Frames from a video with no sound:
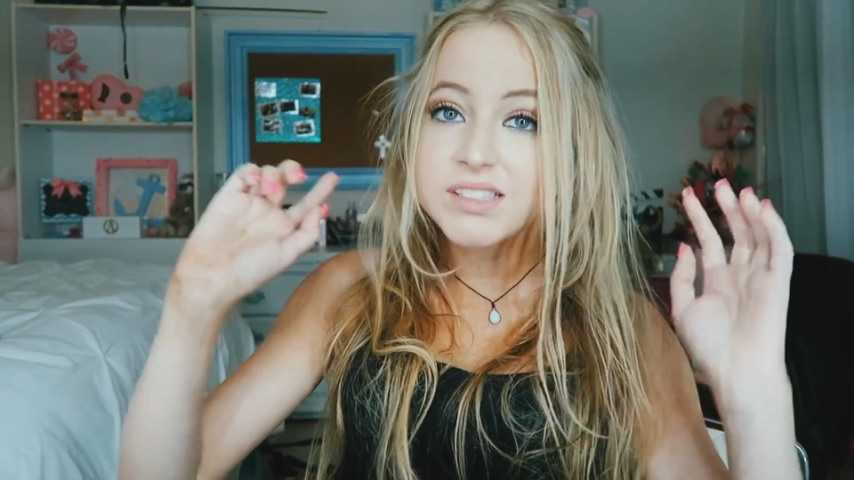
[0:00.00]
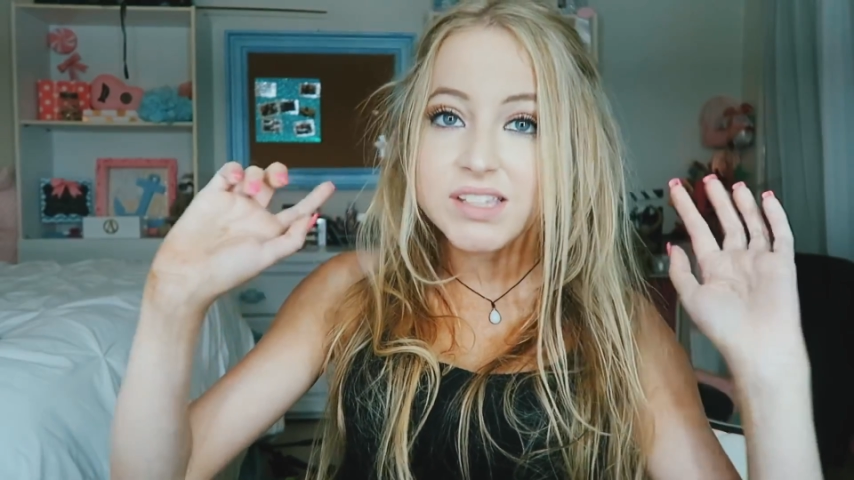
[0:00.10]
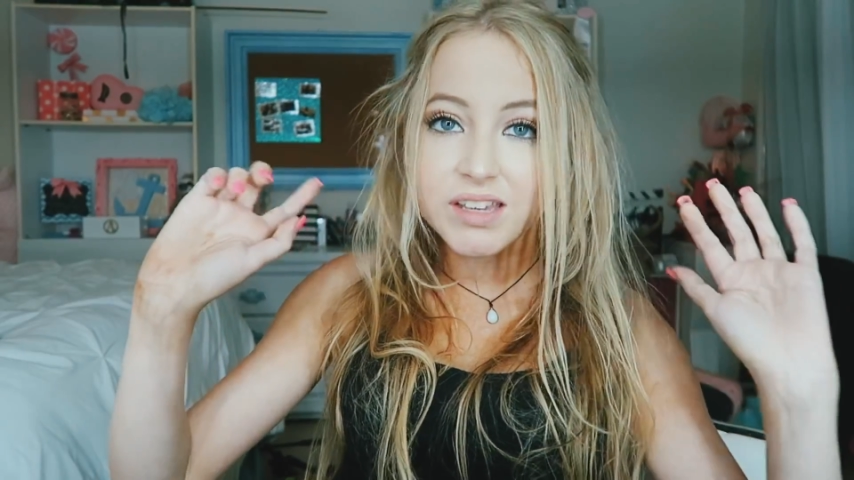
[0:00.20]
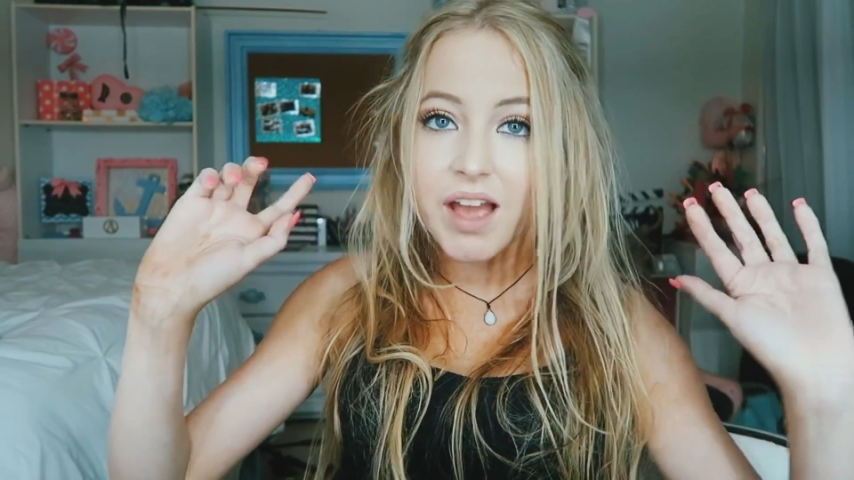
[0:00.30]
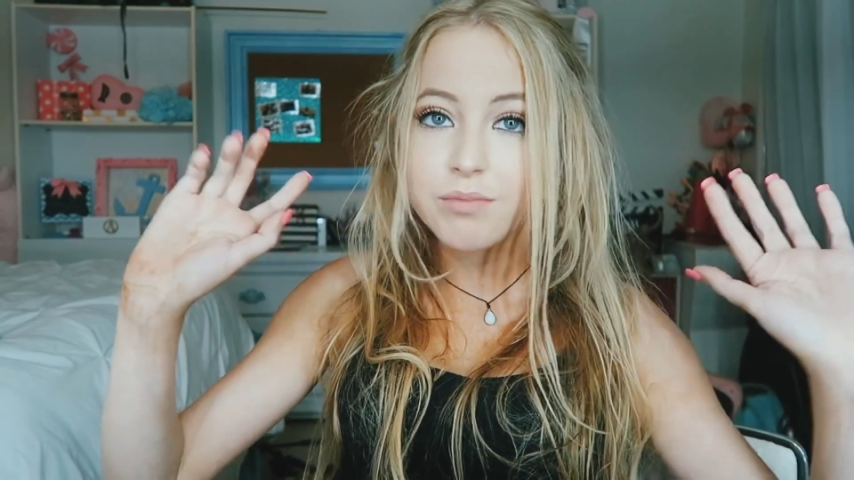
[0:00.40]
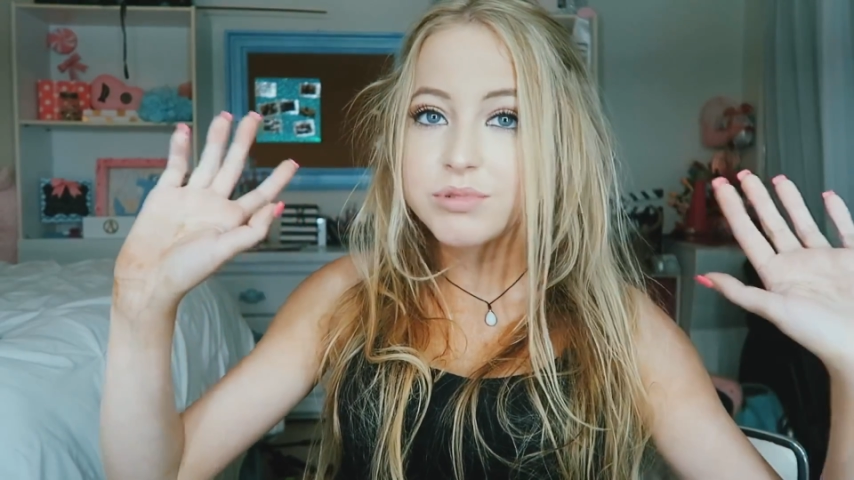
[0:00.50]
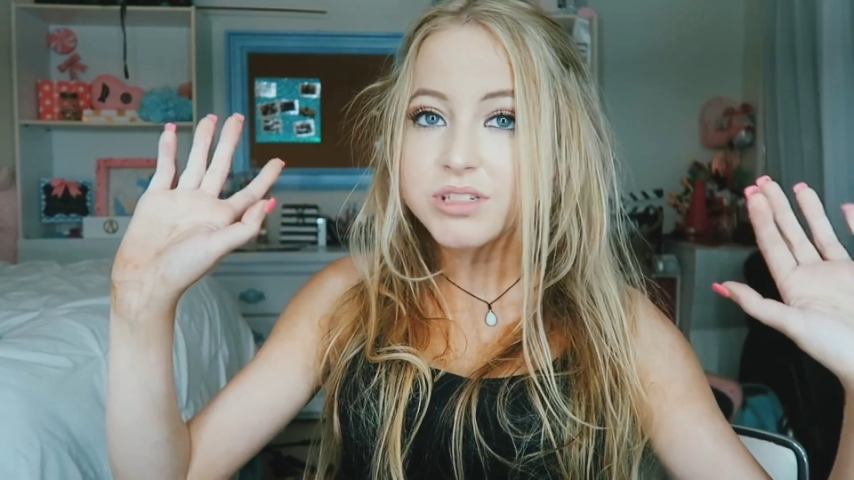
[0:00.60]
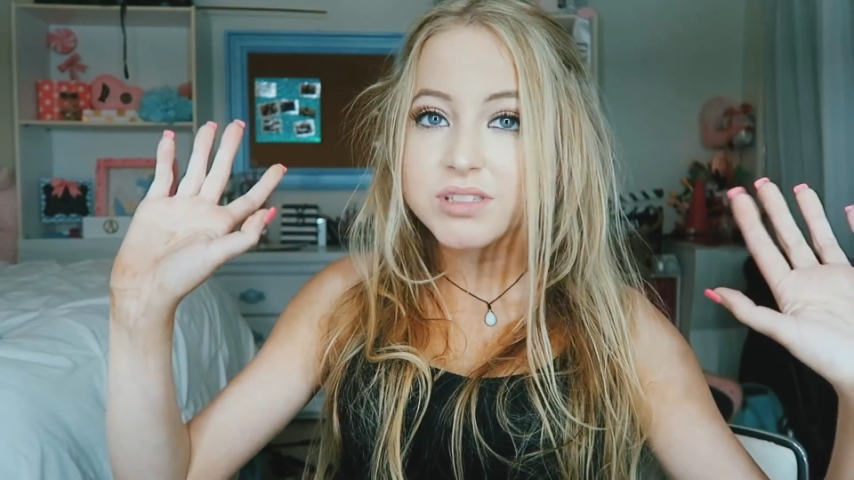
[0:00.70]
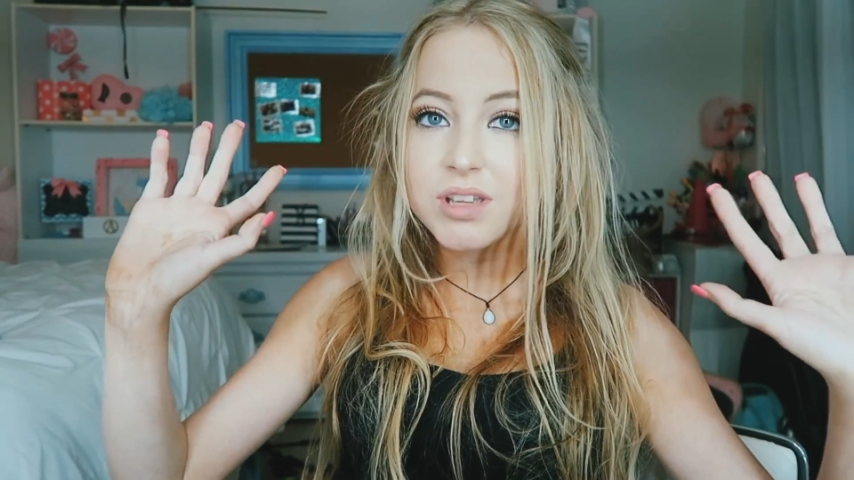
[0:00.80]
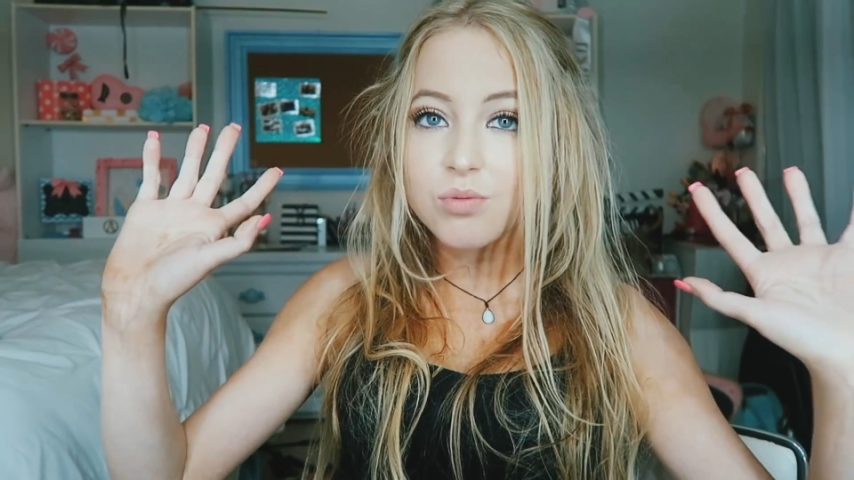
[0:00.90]
See, I'm
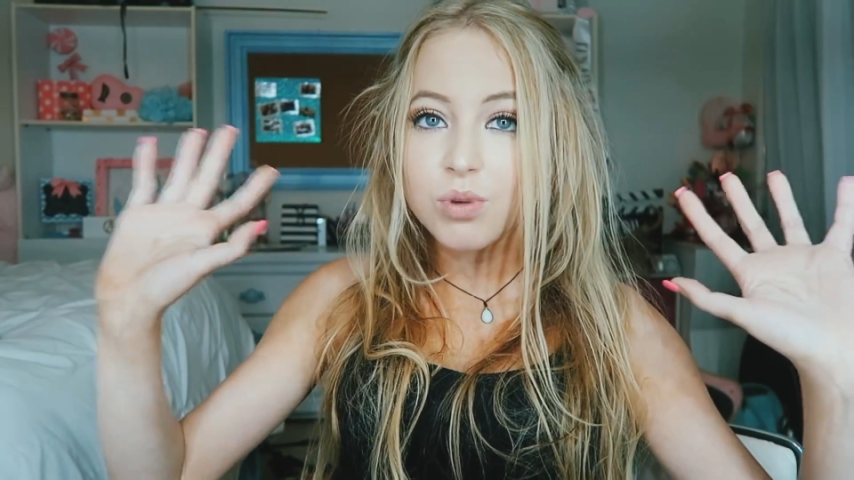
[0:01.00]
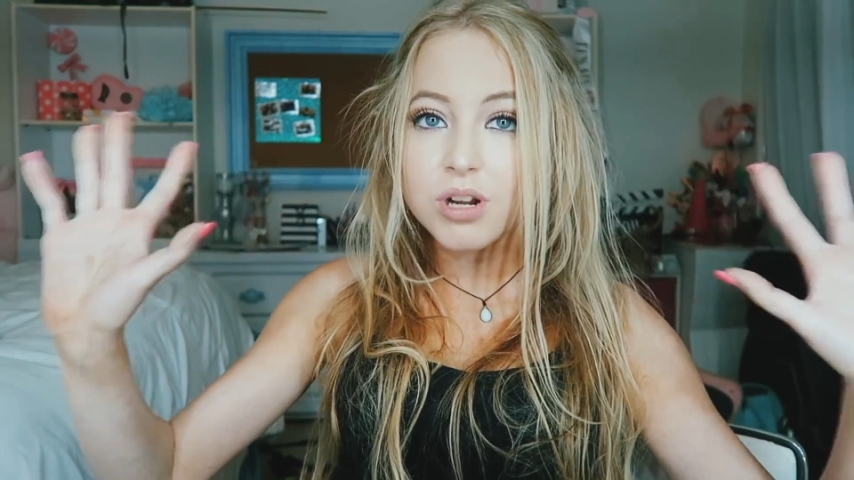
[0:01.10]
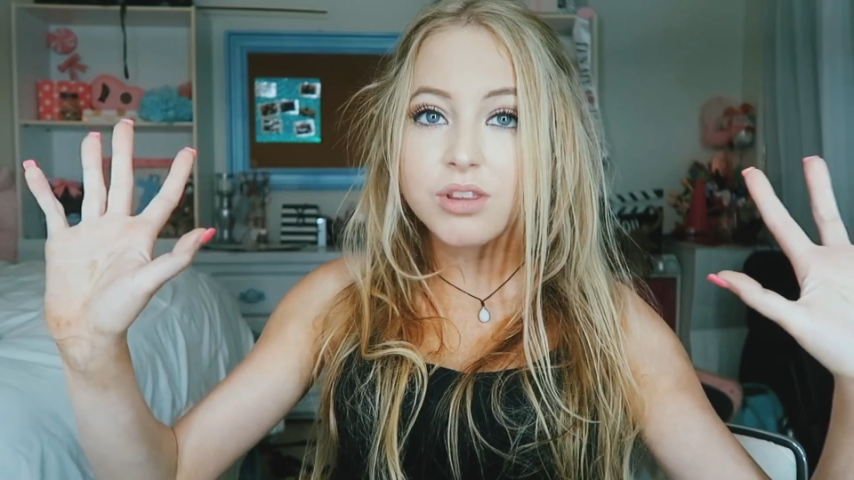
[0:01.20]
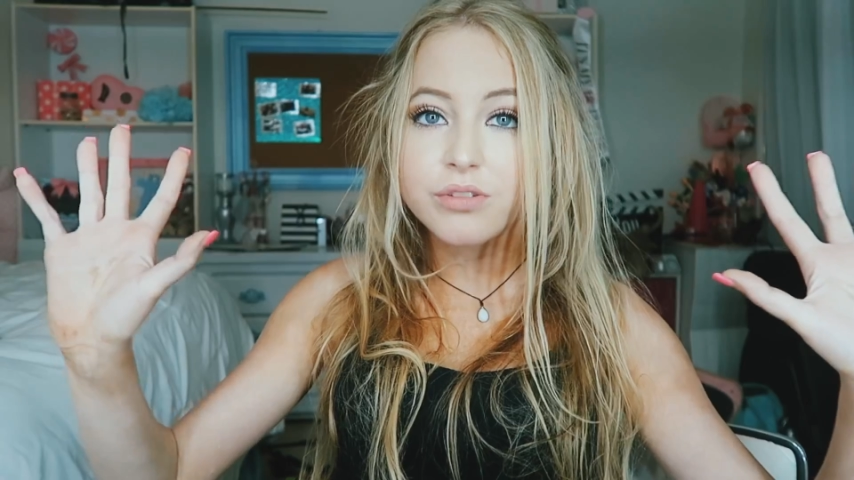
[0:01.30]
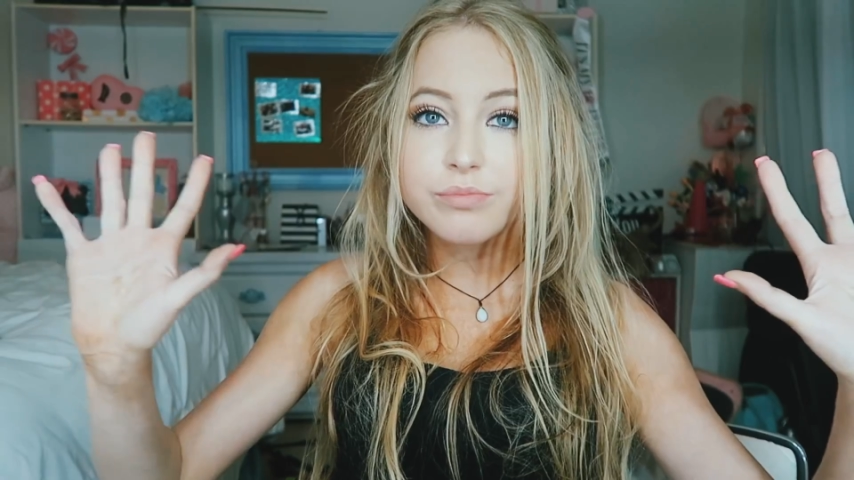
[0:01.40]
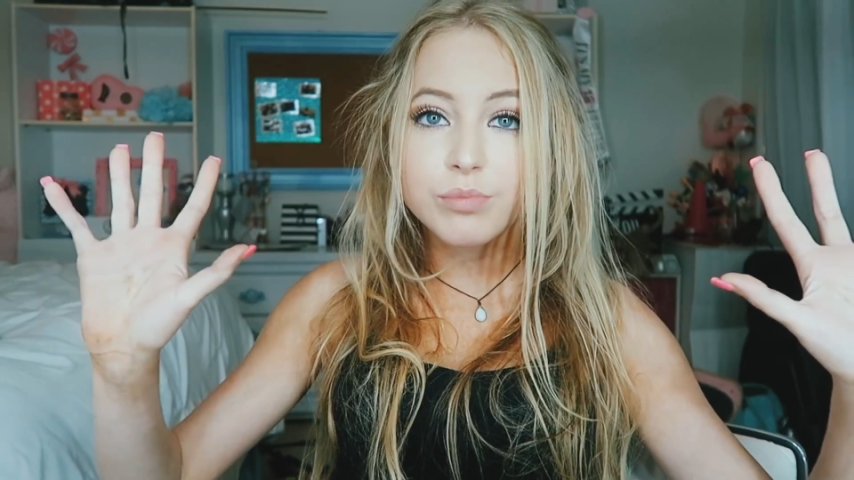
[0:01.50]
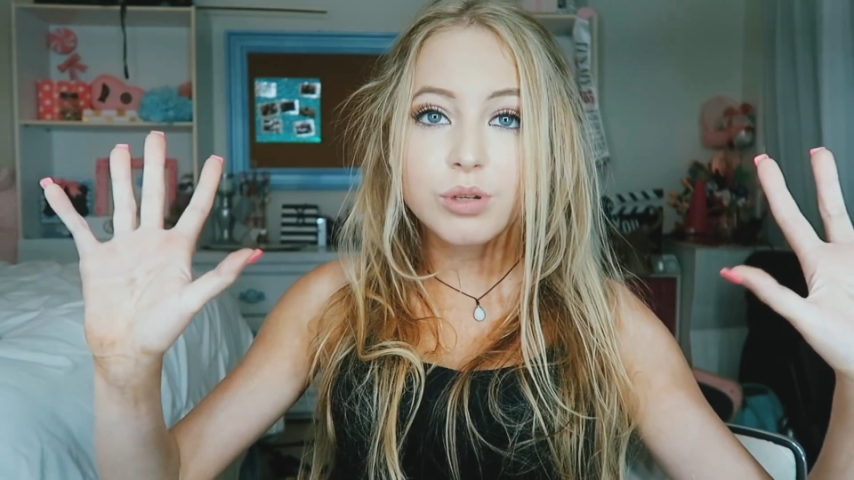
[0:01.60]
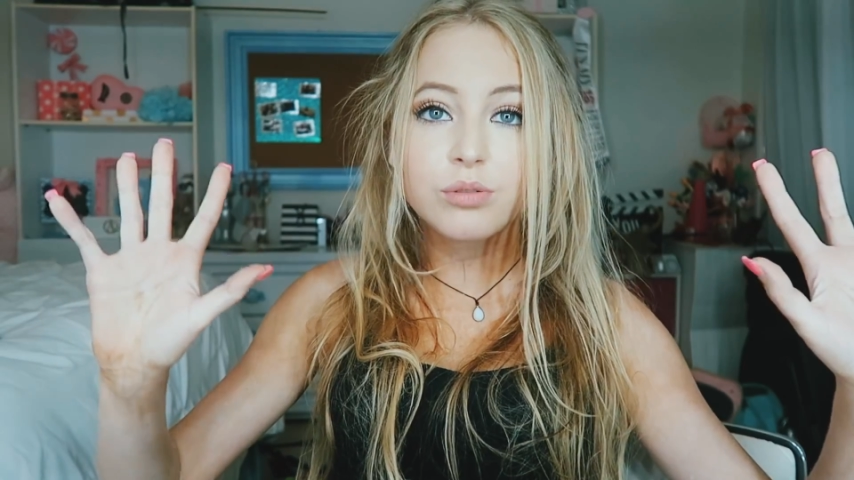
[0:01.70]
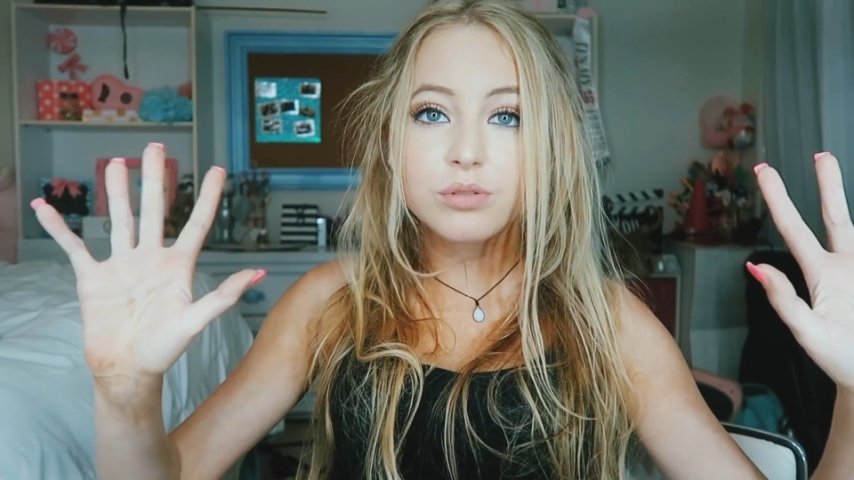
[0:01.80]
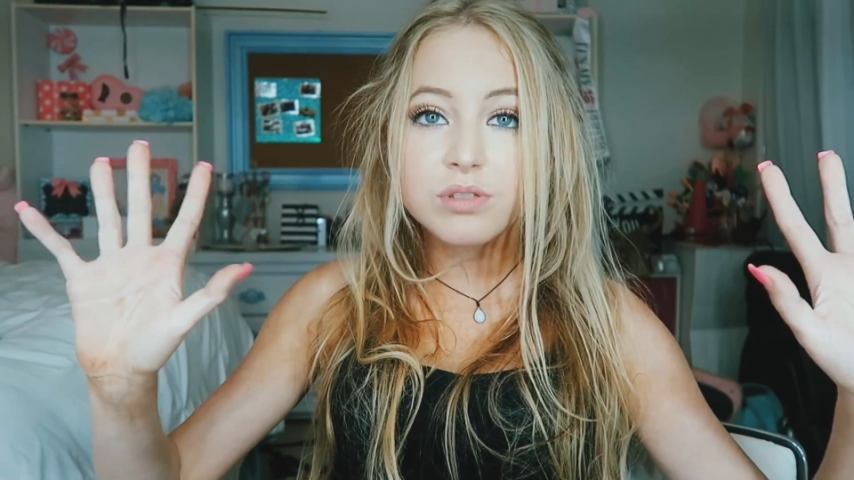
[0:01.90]
just in one of those
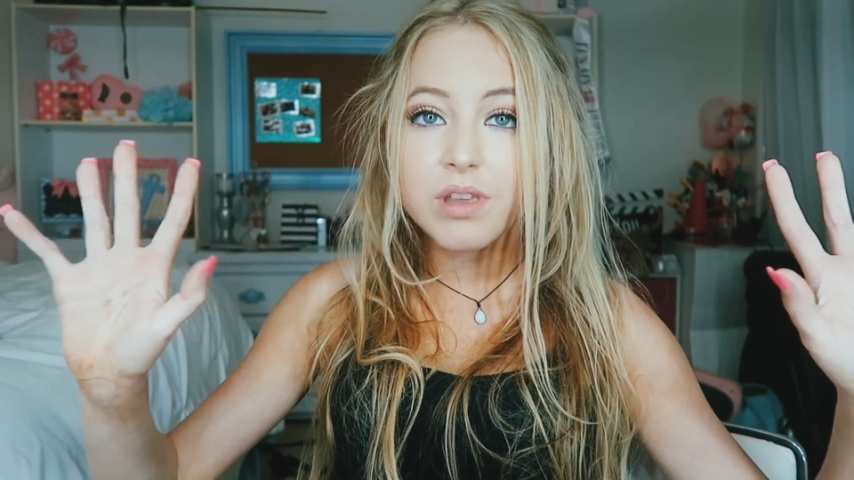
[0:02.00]
moods,